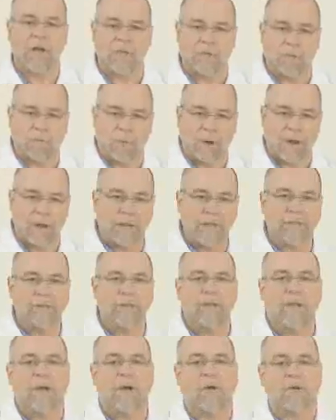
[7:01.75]
on the right,
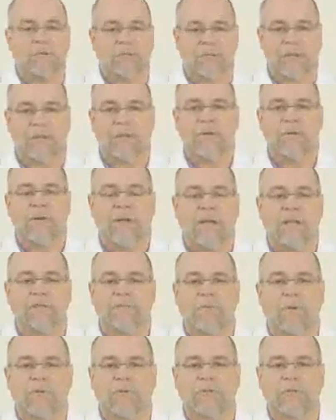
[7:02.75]
are standard
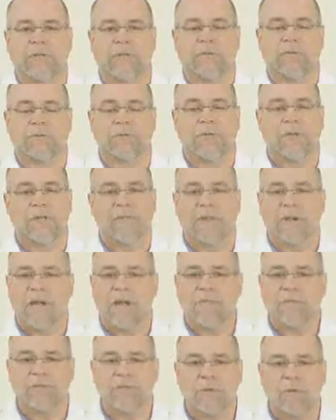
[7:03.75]
asphalt shingles that
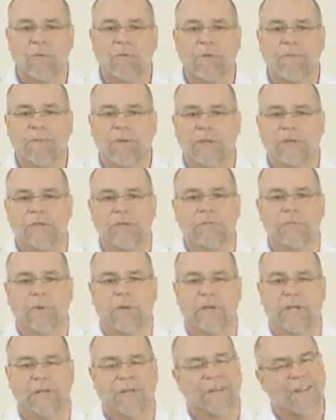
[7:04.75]
have a solar reflectance
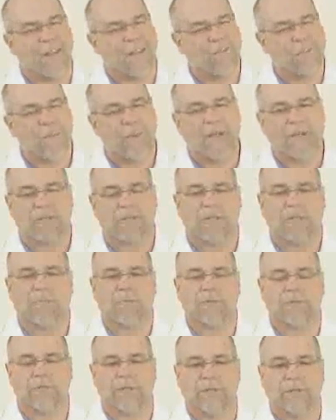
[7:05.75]
rating of about
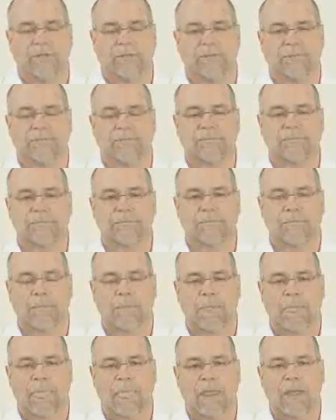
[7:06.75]
10%.
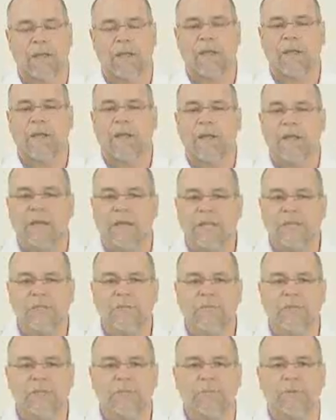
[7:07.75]
Each
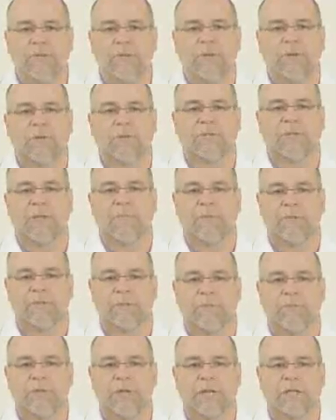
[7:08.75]
of these materials have been
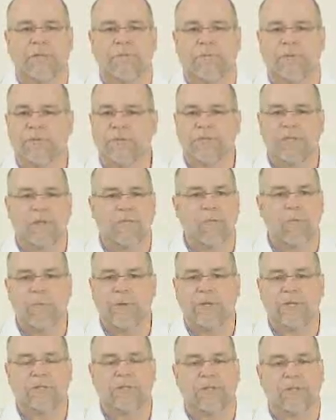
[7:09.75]
subjected for several
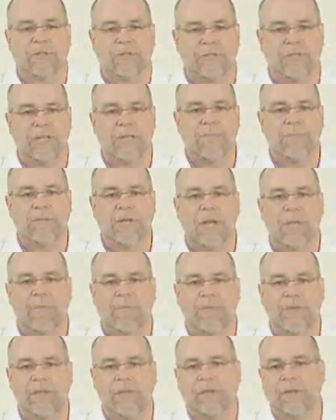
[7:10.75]
minutes to the same type
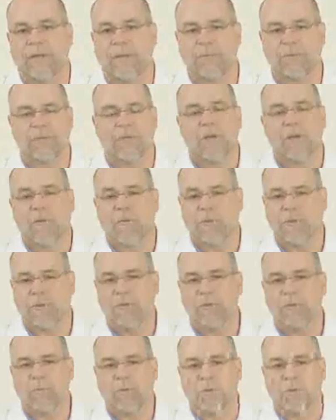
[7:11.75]
of heat lamps we used